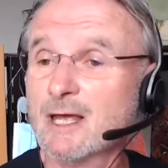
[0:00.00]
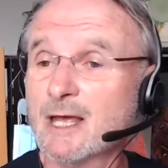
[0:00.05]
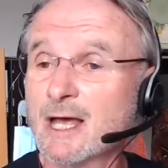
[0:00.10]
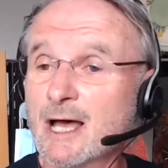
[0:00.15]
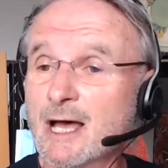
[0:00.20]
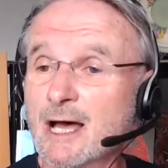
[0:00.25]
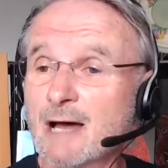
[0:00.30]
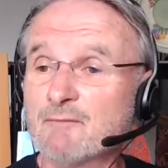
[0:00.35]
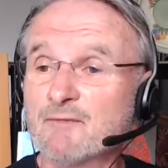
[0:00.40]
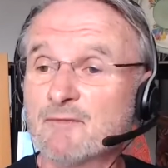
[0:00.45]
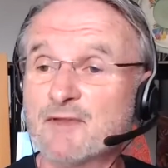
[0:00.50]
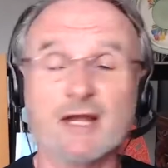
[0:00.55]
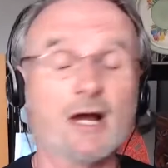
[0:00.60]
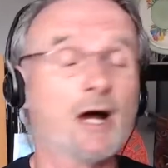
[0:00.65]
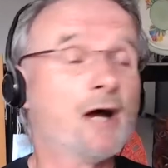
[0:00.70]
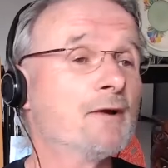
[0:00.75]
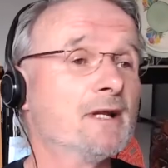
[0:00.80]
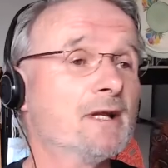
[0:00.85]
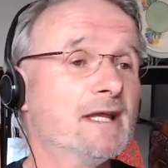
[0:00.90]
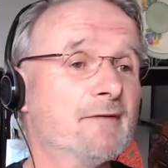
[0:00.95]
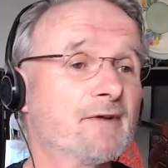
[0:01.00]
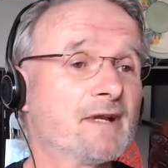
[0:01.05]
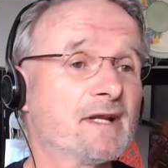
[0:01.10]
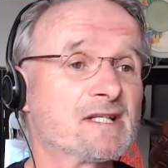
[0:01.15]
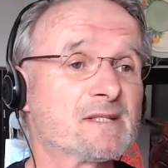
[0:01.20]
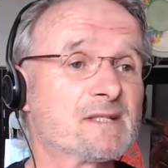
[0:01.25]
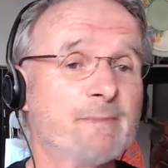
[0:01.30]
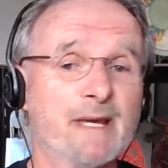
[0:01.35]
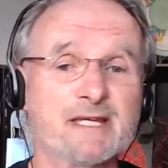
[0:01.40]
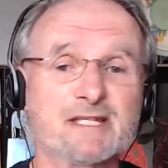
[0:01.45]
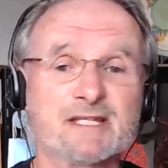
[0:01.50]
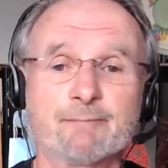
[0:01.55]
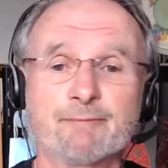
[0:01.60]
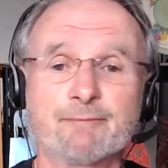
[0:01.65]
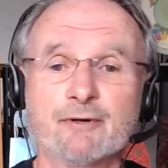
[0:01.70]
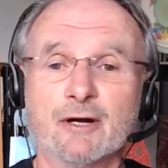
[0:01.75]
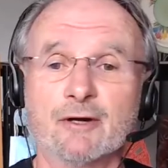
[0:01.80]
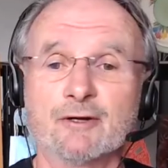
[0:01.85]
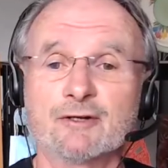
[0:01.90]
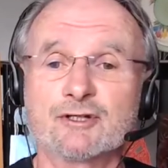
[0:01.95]
um, the only evidence based
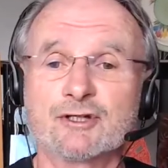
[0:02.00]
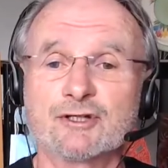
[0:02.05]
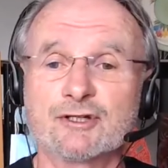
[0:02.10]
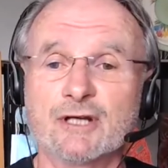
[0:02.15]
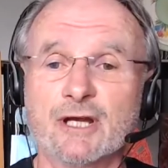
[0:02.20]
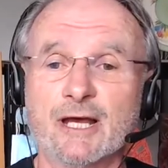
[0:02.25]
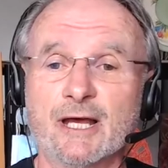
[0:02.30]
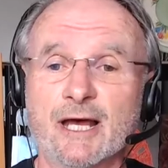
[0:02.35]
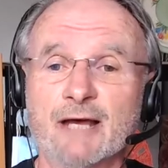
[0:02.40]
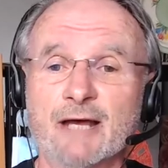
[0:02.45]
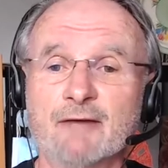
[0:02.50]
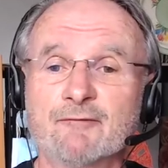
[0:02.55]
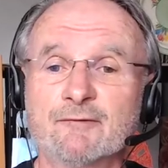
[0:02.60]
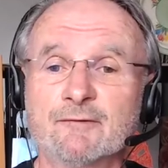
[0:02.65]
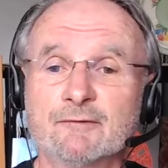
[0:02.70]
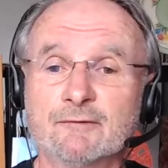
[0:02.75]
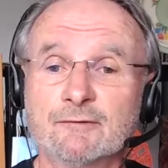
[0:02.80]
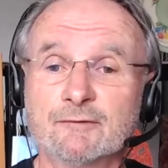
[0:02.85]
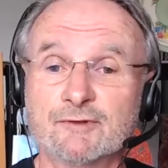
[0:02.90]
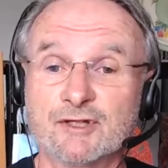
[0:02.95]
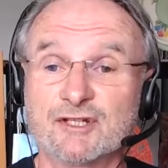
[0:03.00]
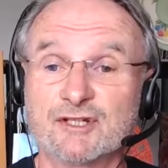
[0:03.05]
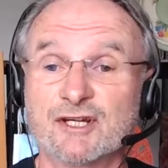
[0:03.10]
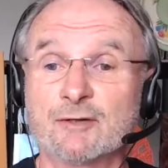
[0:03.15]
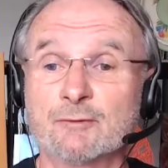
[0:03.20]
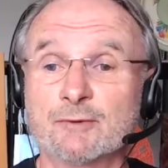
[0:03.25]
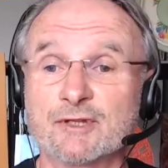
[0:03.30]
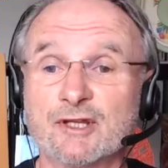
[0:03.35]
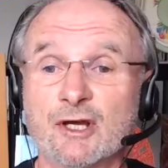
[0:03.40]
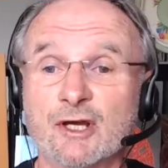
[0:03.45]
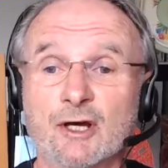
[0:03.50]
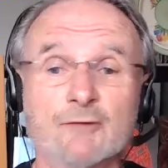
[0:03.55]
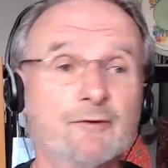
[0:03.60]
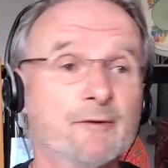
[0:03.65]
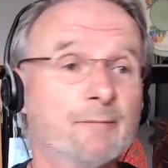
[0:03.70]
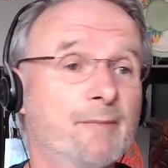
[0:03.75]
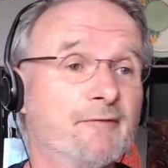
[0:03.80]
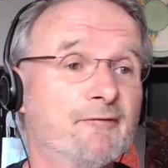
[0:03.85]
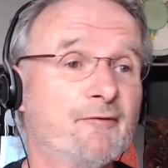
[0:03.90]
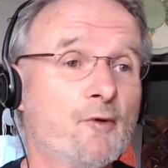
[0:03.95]
approach uh, to deal with
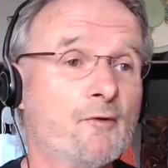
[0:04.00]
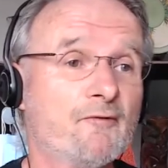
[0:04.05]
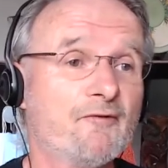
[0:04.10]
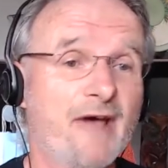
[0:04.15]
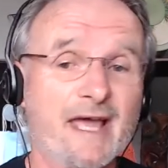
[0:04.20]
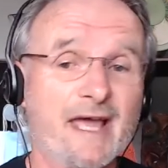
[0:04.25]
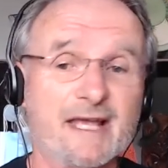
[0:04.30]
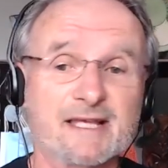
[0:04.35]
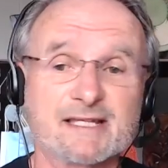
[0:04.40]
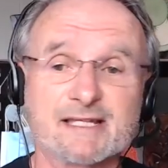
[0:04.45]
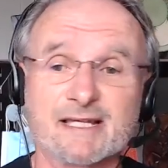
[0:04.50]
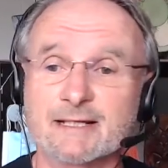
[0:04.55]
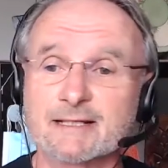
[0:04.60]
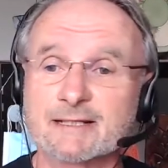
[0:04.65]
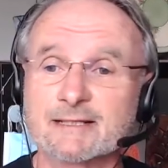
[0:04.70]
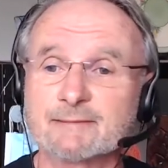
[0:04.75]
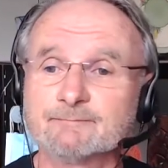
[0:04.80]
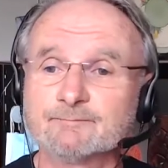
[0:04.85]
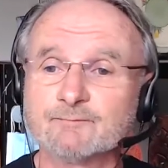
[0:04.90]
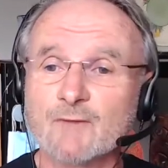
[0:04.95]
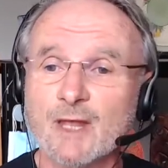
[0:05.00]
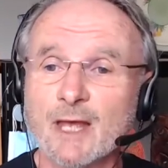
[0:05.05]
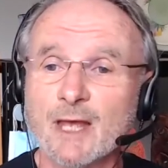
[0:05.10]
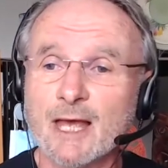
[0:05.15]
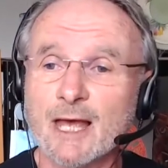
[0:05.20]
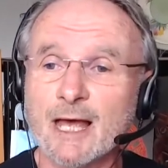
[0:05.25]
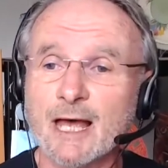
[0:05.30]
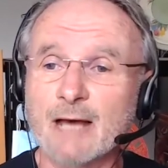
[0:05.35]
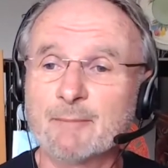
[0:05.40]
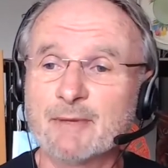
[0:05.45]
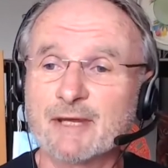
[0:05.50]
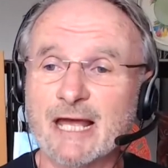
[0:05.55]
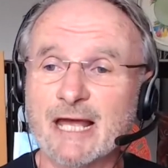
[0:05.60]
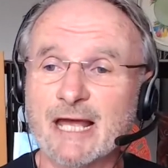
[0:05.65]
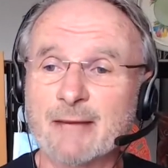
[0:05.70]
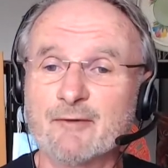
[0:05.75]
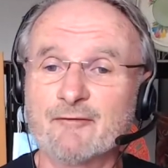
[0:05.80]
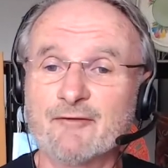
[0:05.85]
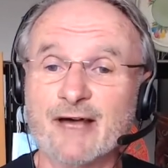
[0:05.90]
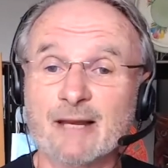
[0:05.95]
COVID before vaccines uh,
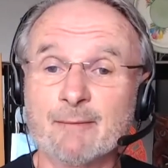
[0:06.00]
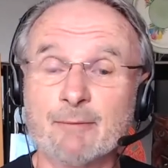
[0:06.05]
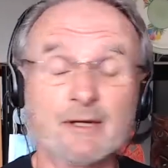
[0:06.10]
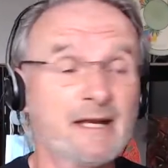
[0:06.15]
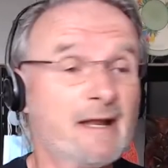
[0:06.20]
became available.